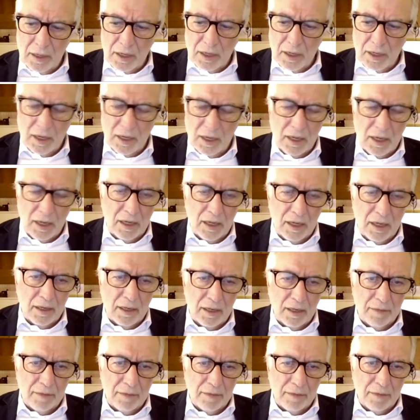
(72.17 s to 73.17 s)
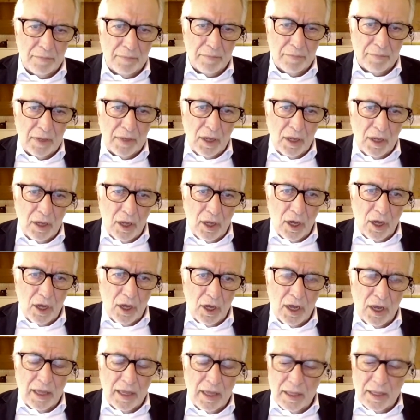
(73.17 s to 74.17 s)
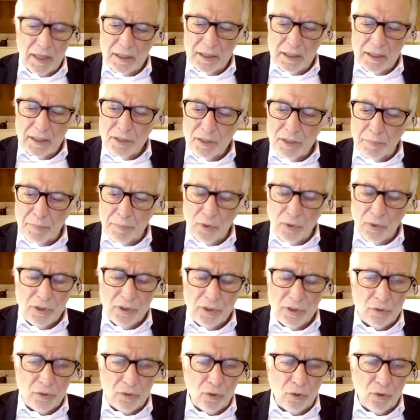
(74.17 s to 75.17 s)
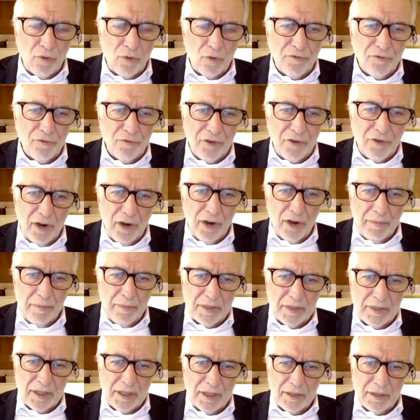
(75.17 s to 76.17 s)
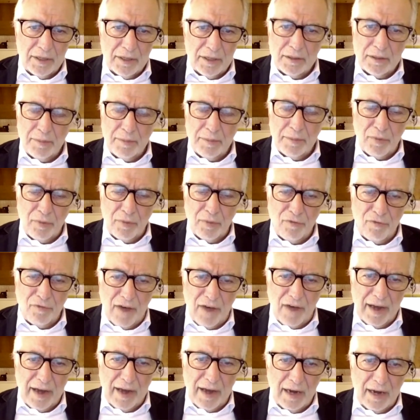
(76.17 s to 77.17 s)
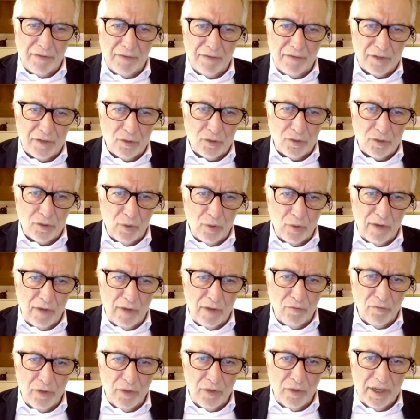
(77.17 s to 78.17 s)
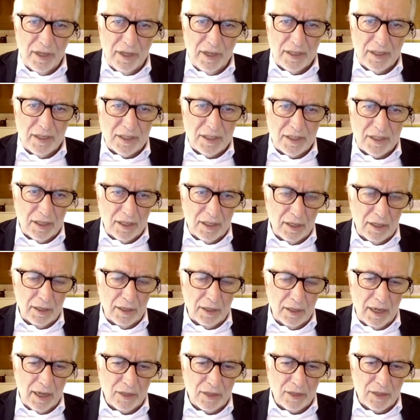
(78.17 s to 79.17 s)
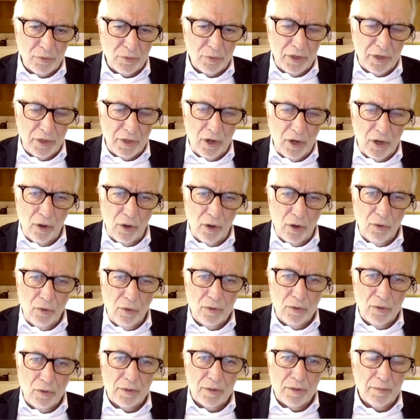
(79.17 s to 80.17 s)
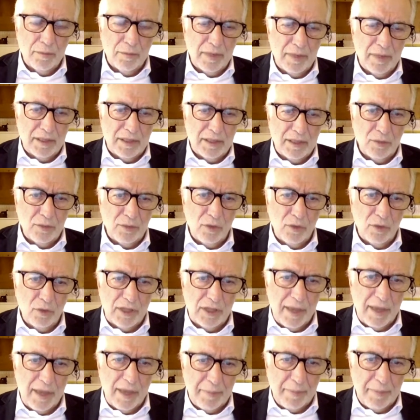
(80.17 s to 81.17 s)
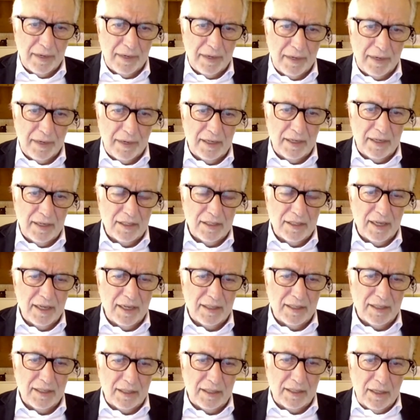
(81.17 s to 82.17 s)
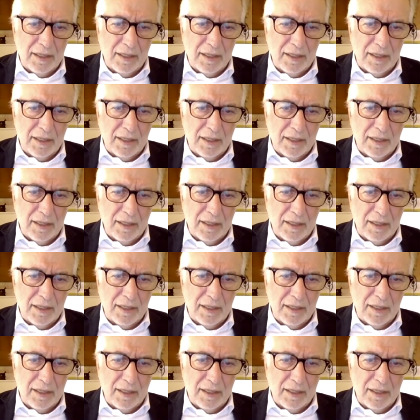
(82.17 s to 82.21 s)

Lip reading: GP1. It is important to confirm the profile after 12 weeks, as we know. But what happened is that